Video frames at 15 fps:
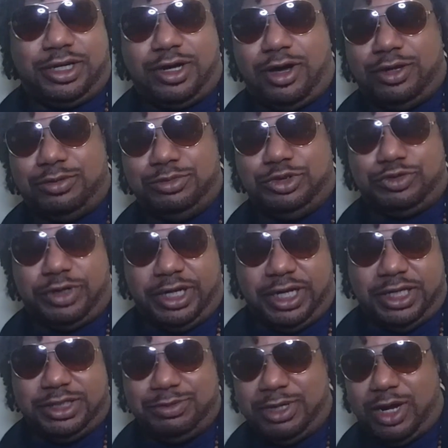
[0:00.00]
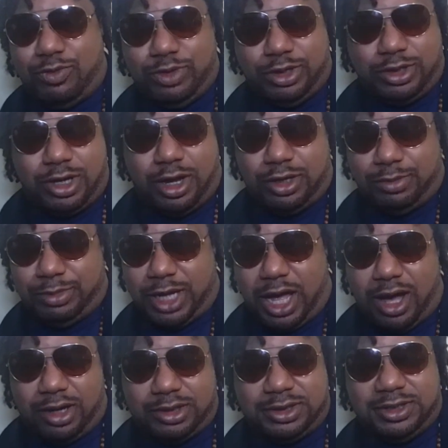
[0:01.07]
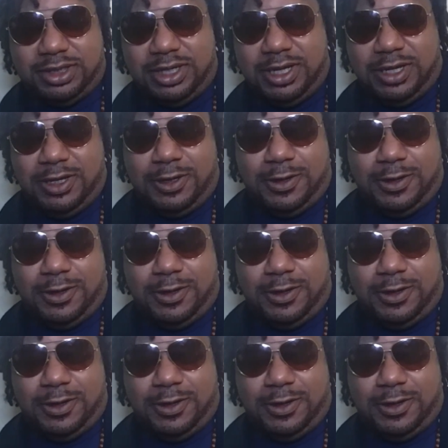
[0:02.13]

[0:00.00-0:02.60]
to call them dreads, but I will call them locks.